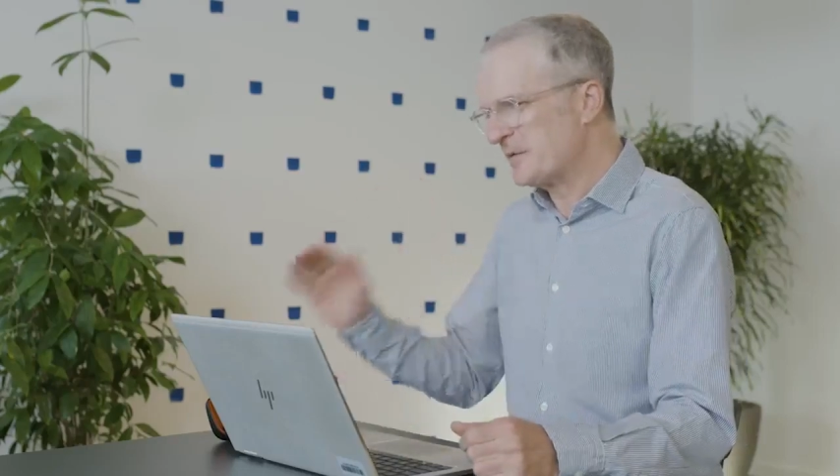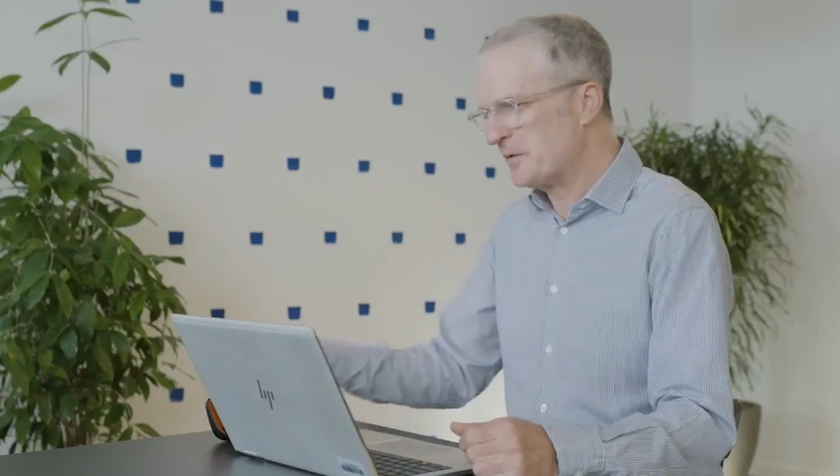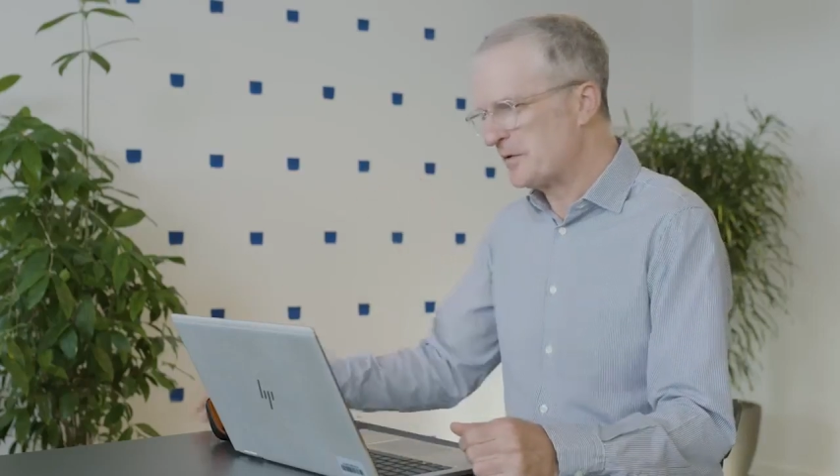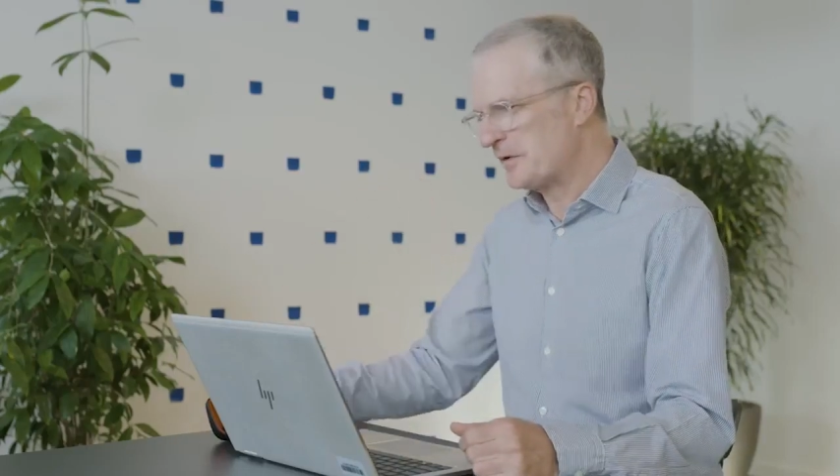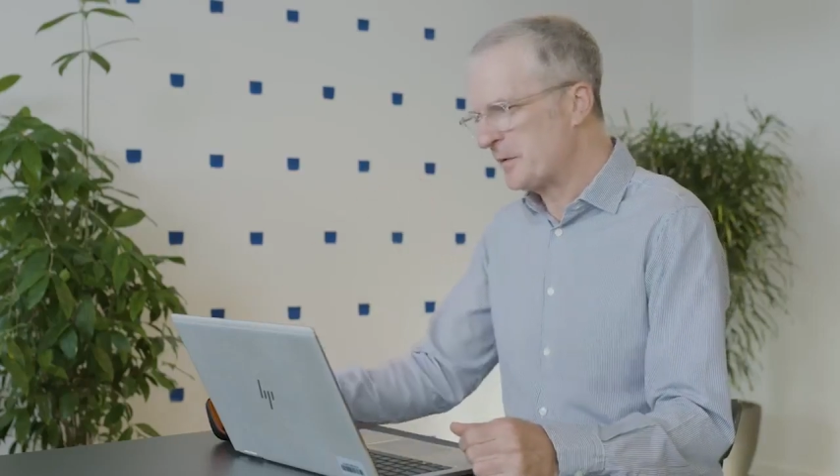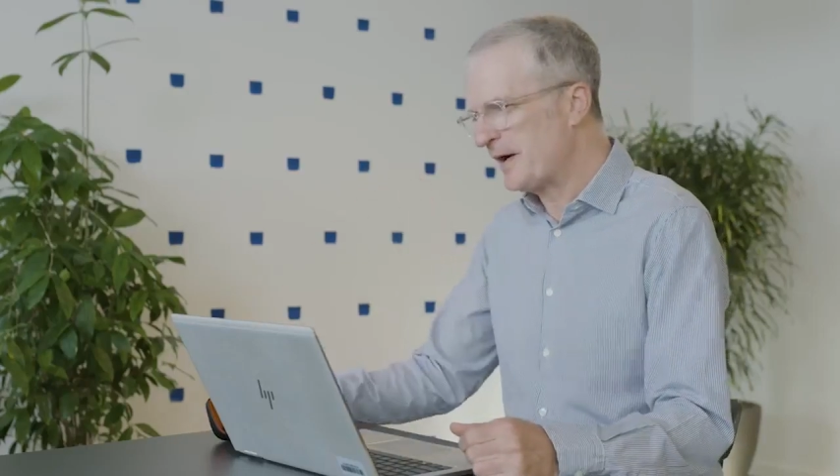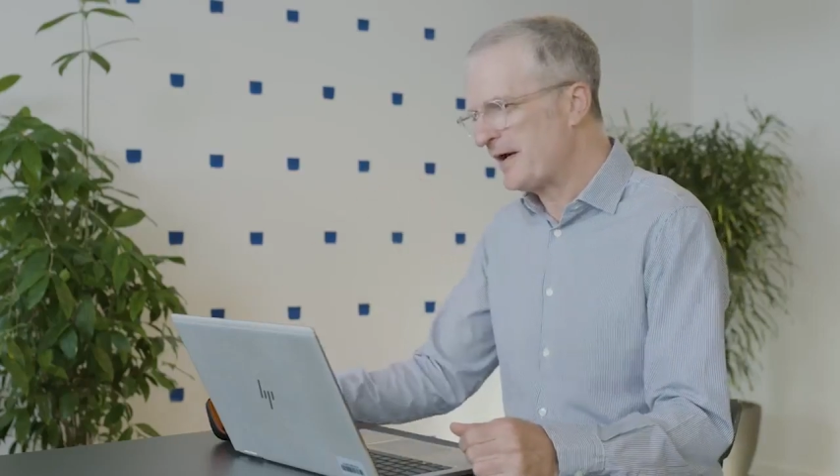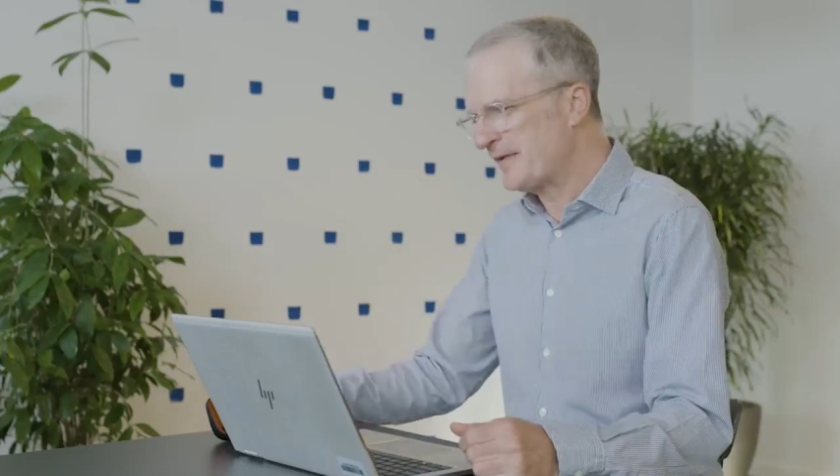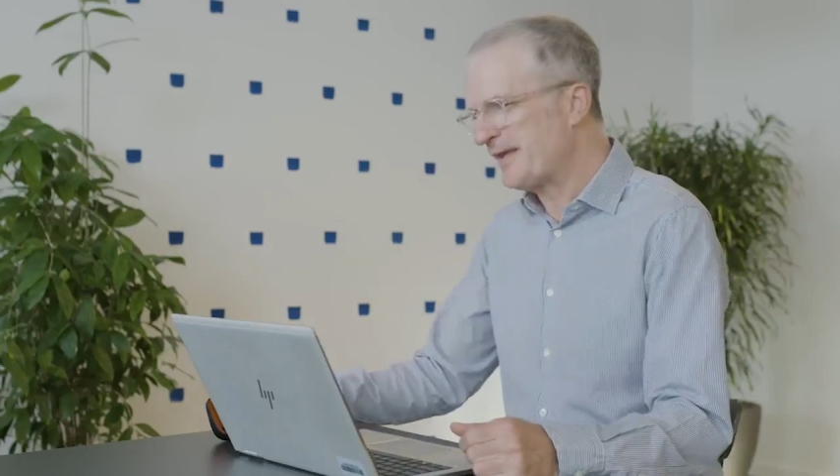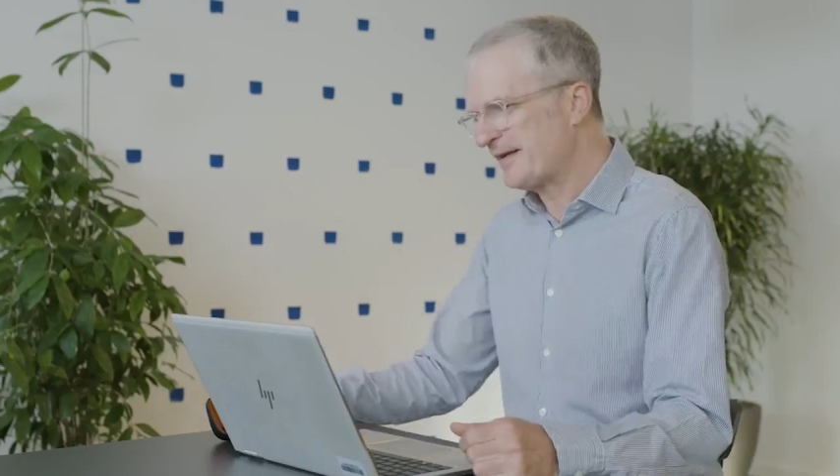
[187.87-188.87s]
walk
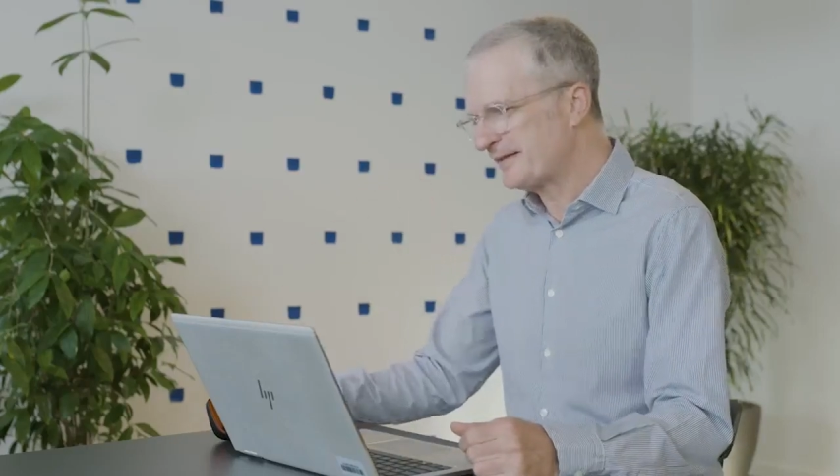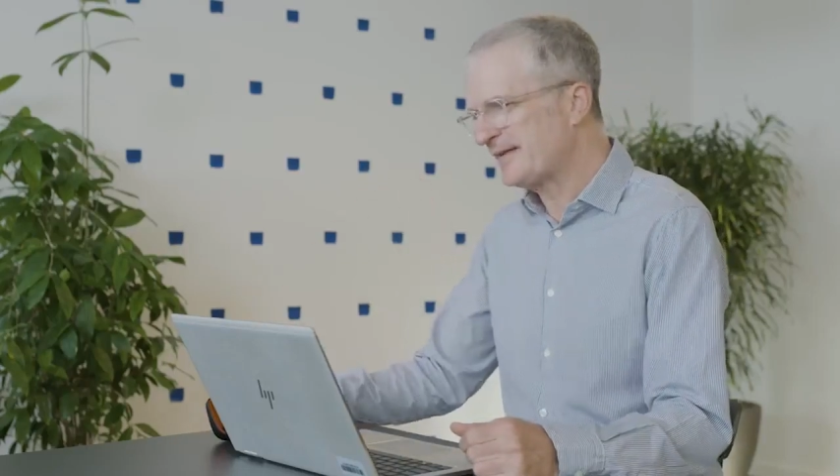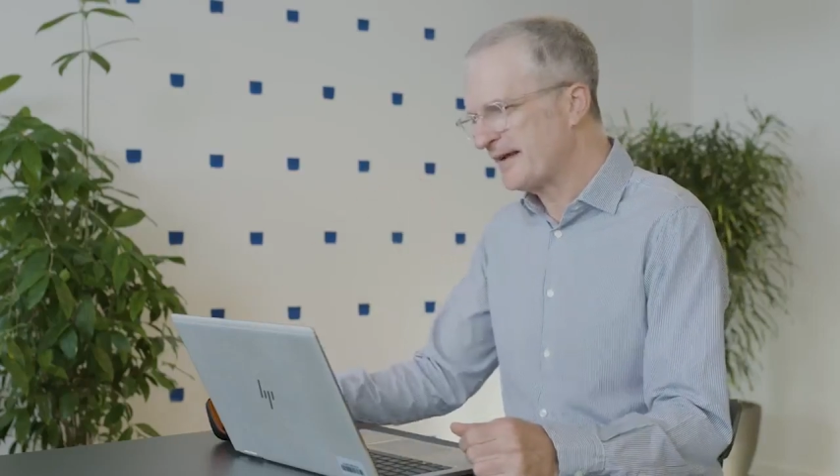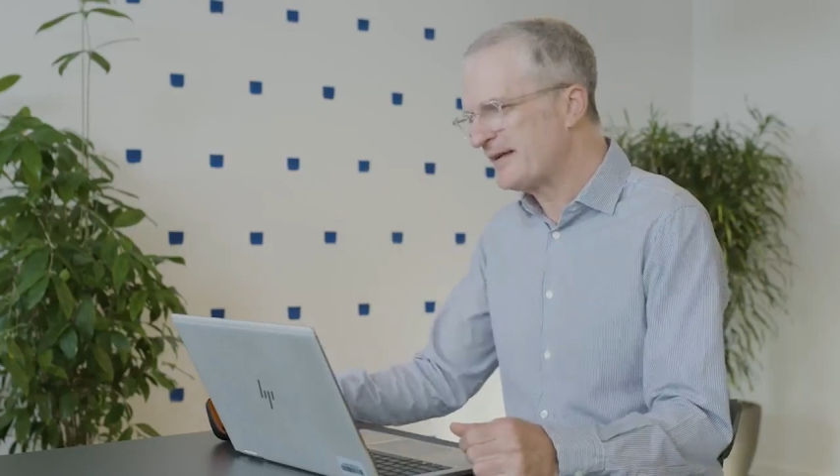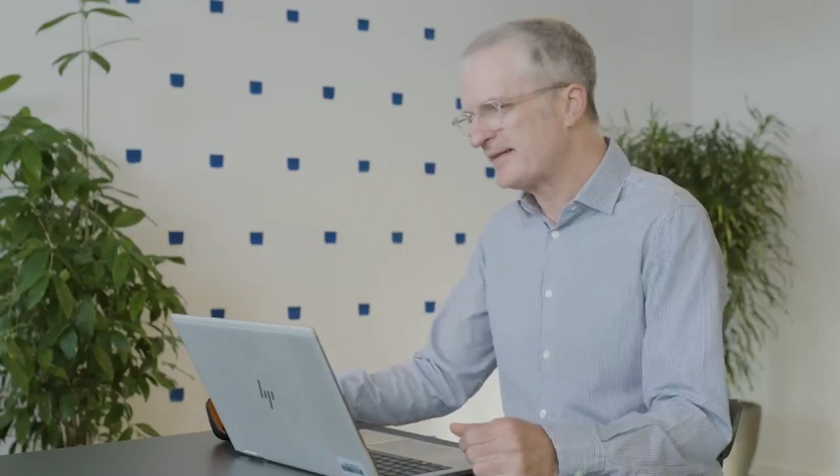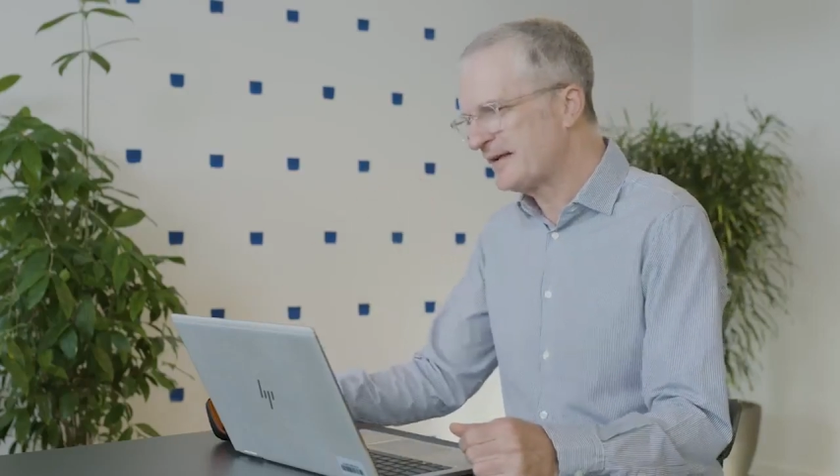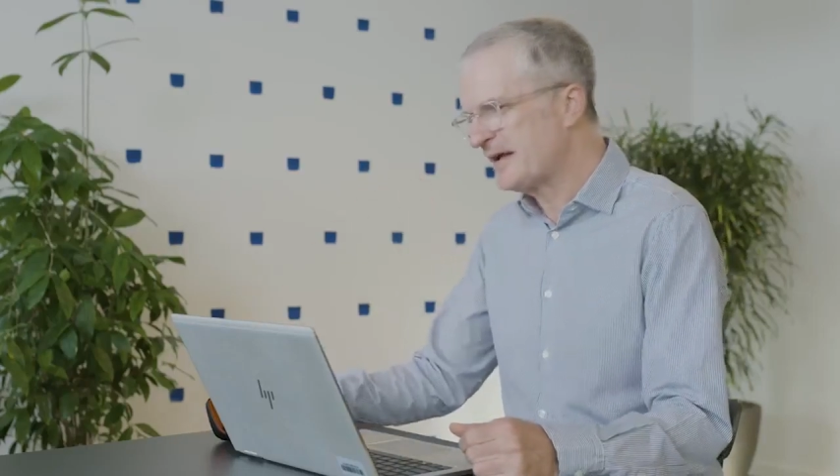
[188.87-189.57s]
away and that's it.